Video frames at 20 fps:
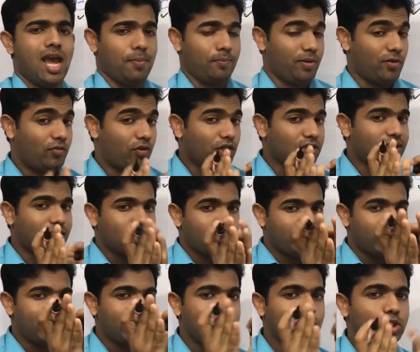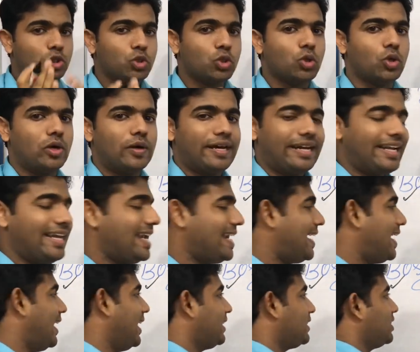Before that, we need to
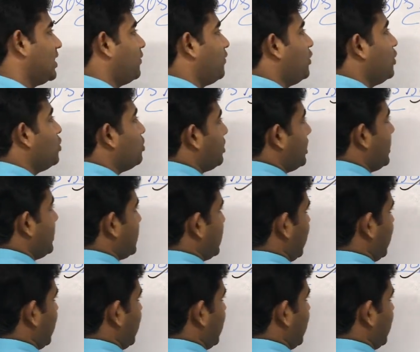recollect the few things